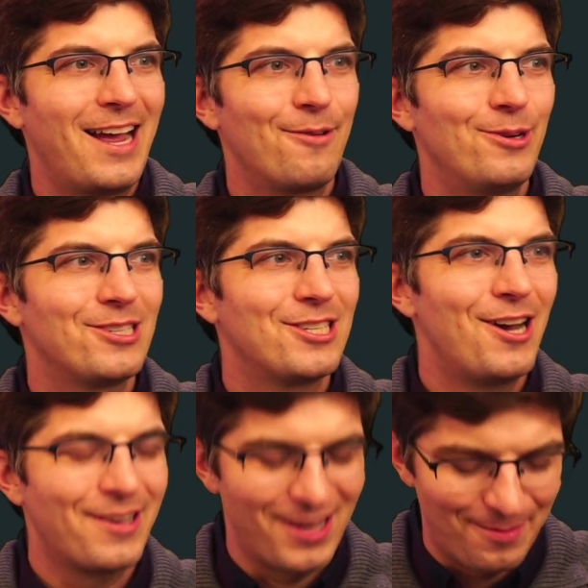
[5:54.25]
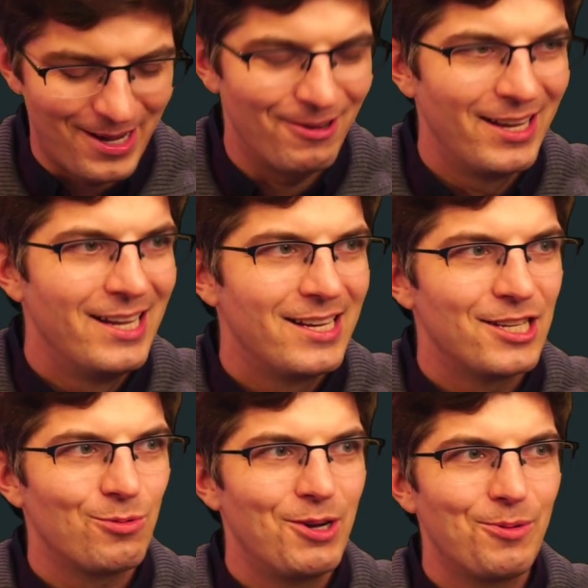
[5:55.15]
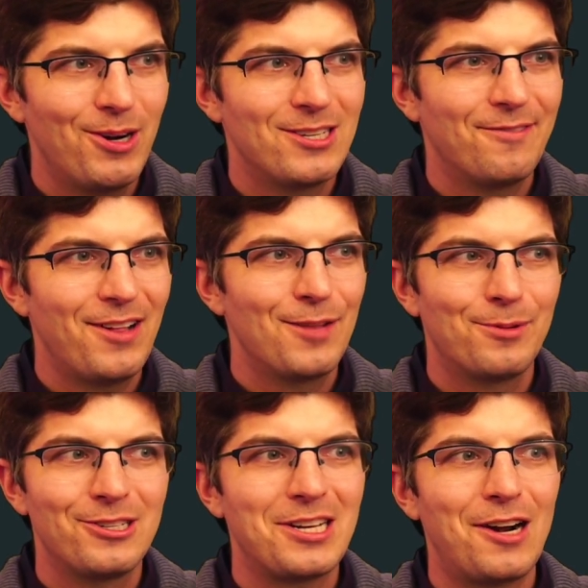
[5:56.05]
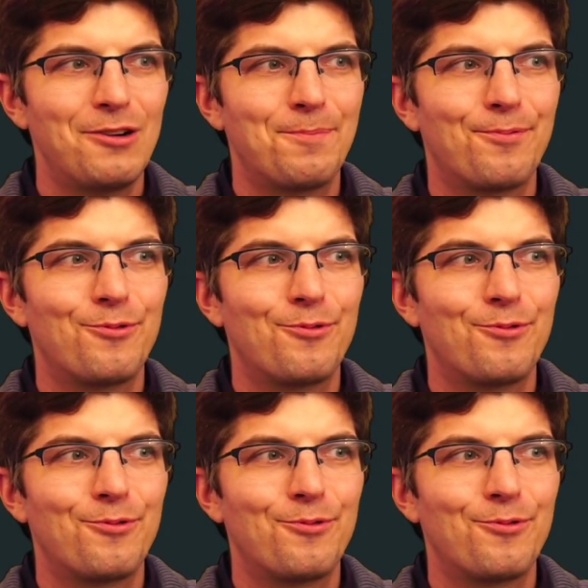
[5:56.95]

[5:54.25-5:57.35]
I was talking about is one where developers are